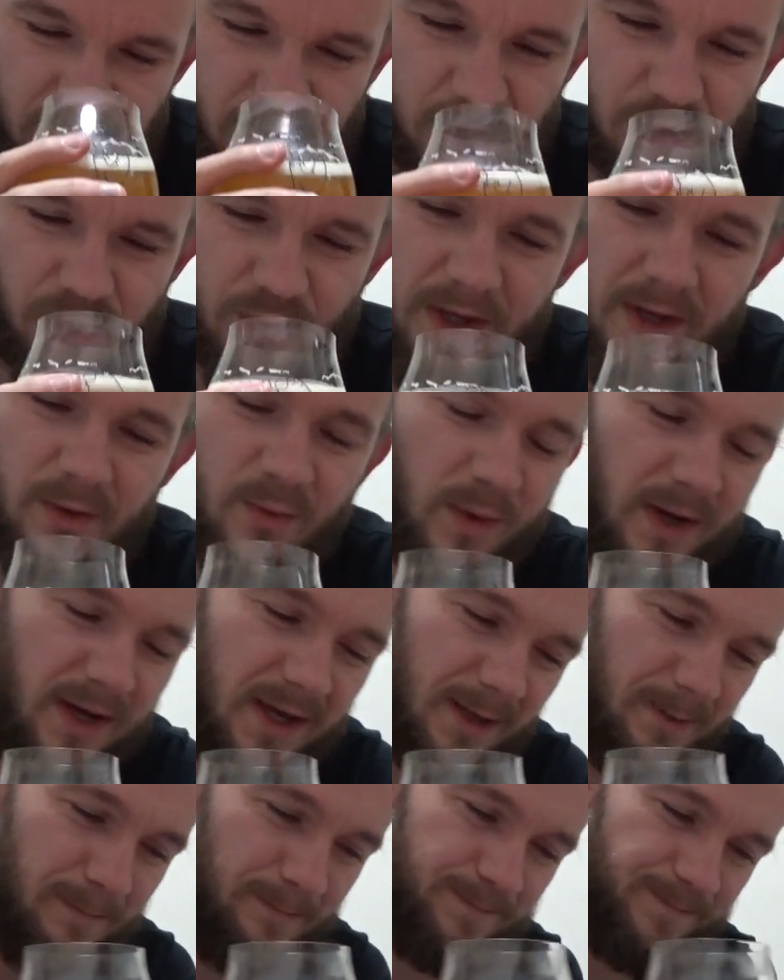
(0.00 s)
straight
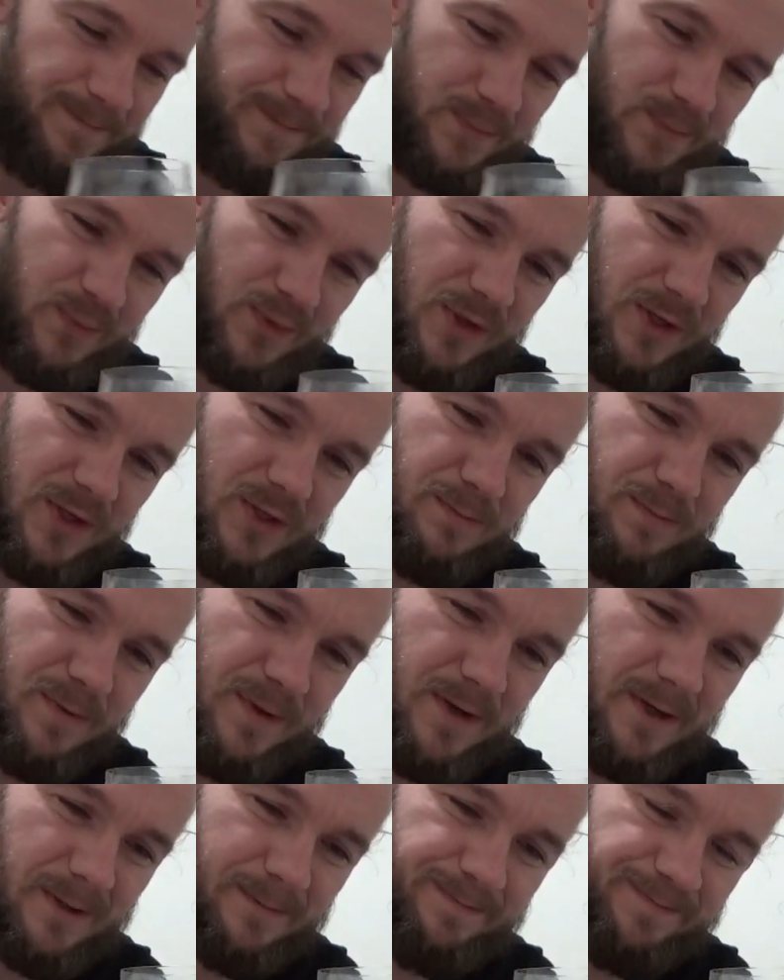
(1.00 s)
away with this
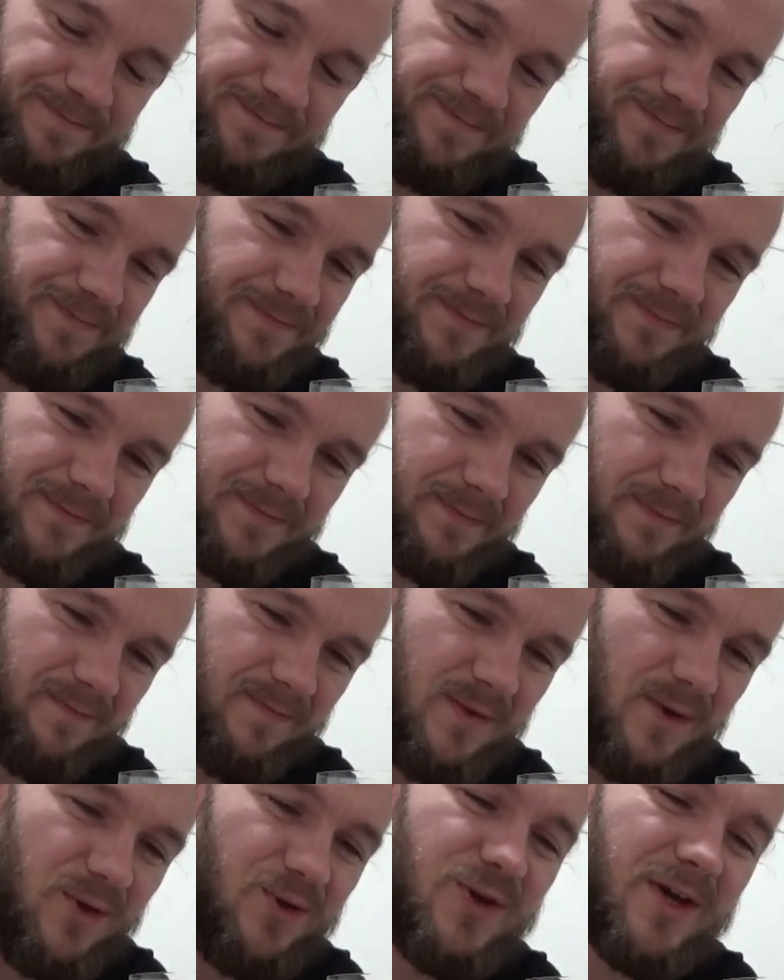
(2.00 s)
beer
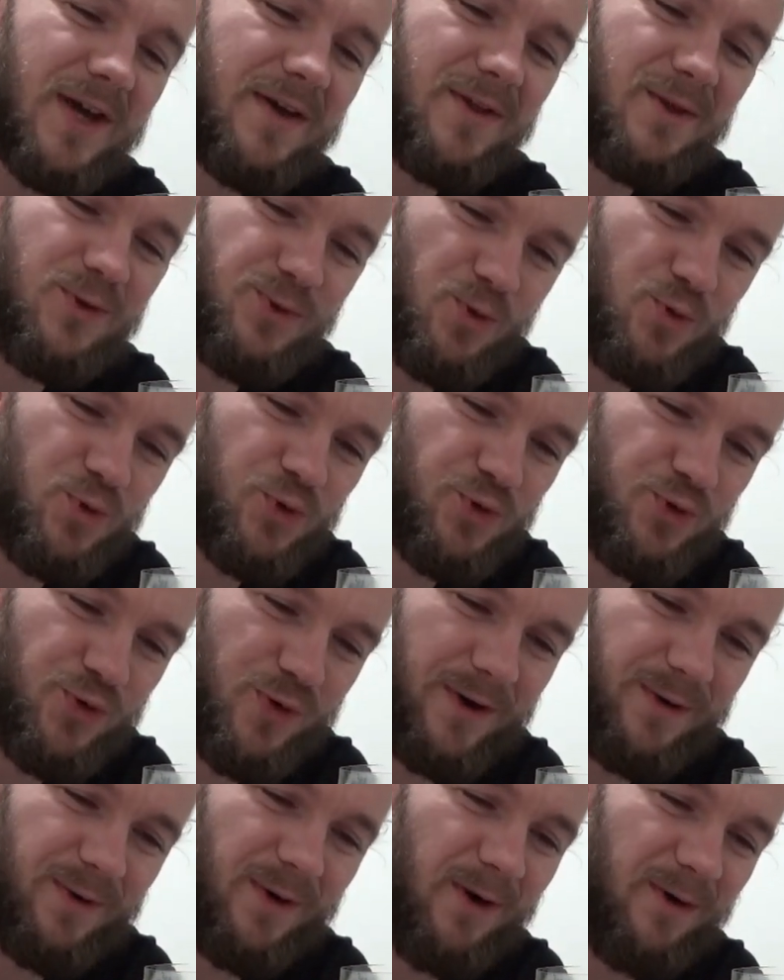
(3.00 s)
you get the
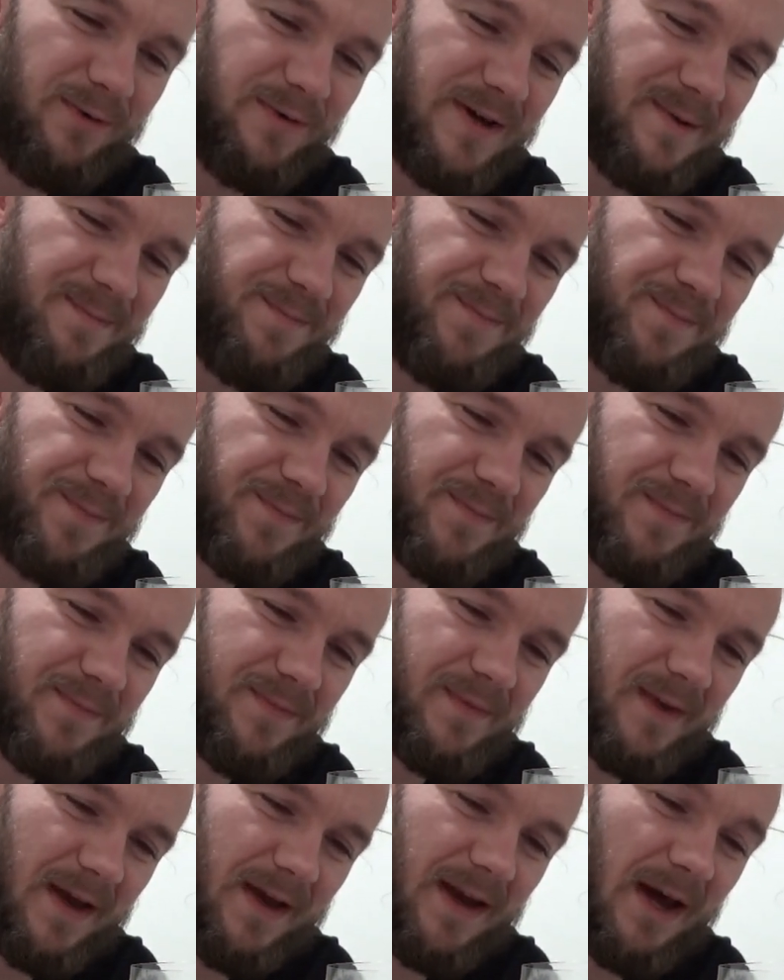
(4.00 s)
yuzu out of it
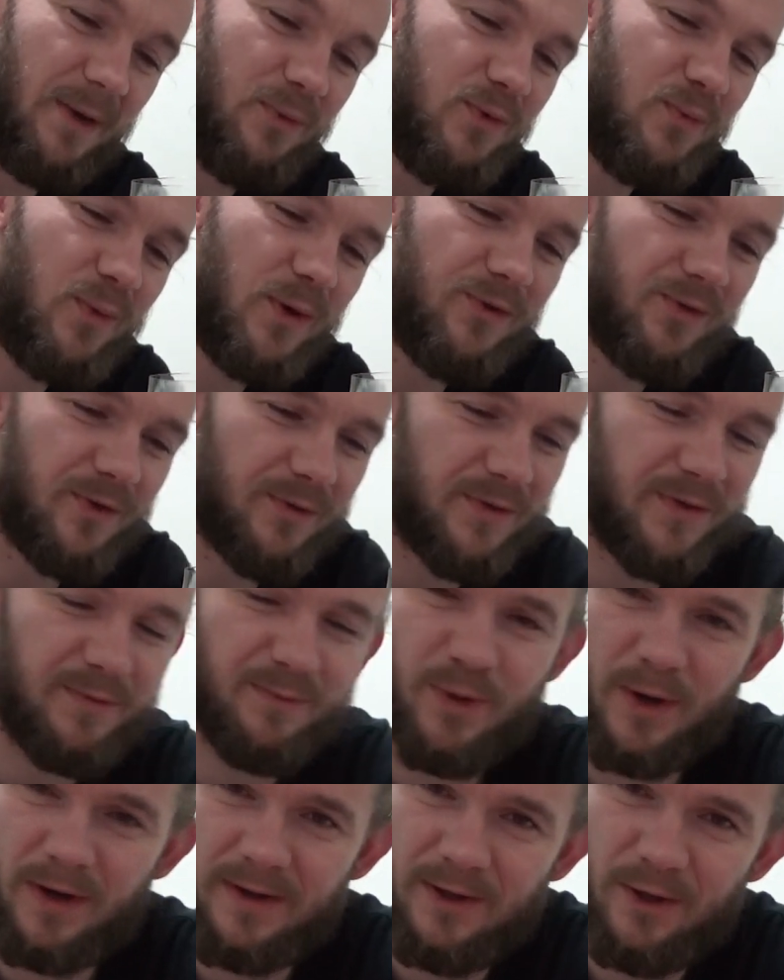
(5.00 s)
and I would wonder if they
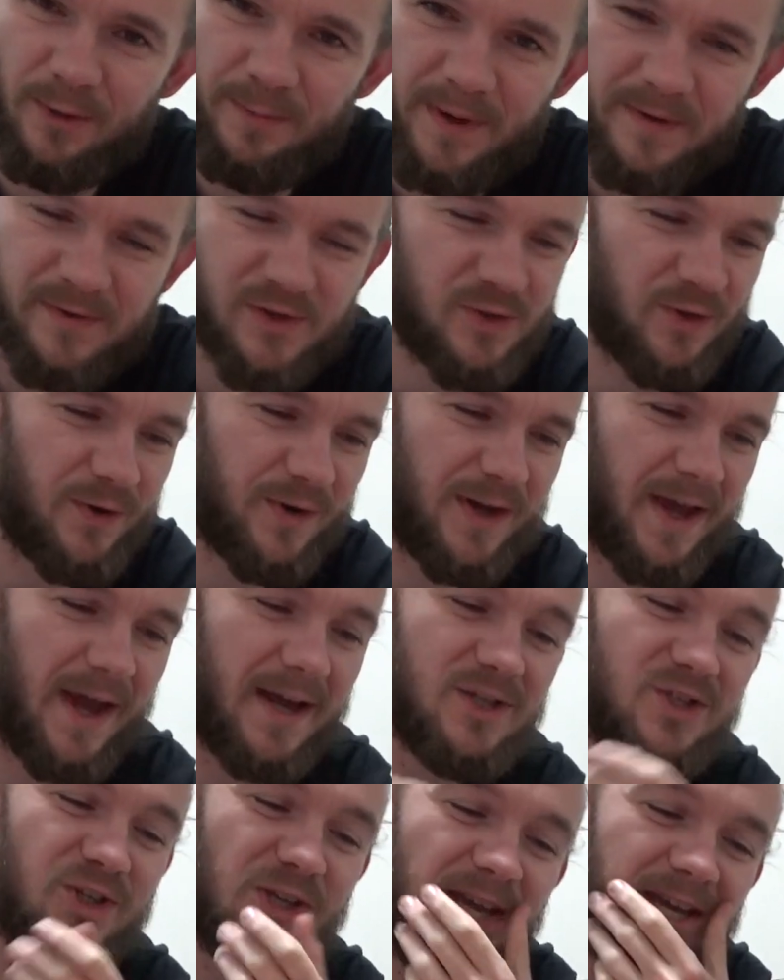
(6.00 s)
put a little bit of
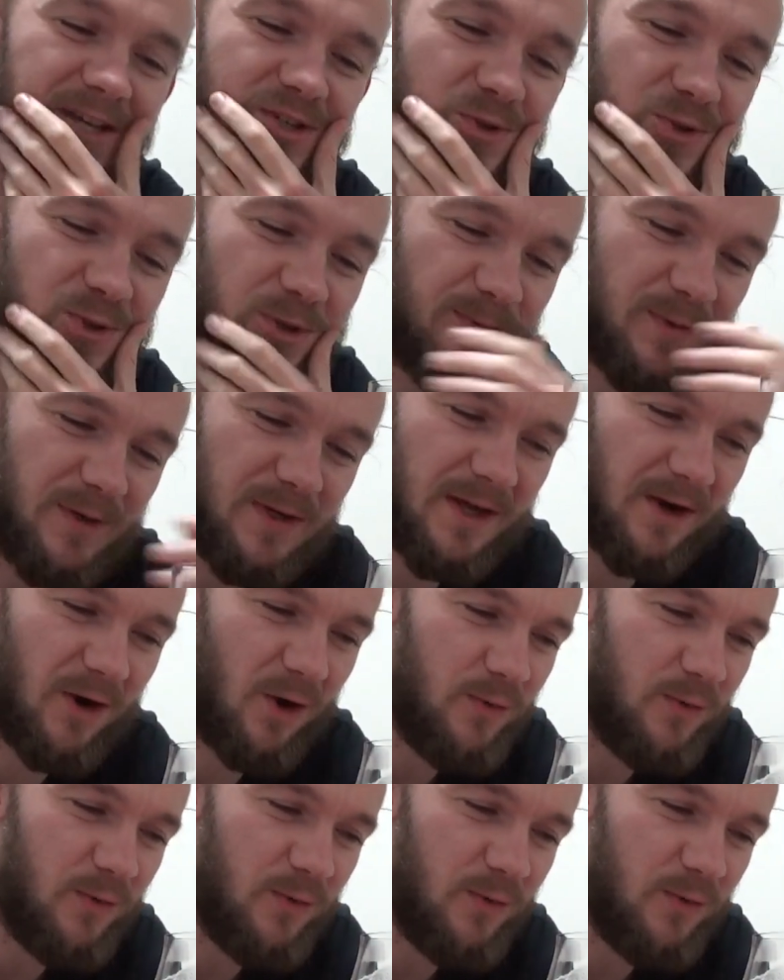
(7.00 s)
Sorachi Ace or something here.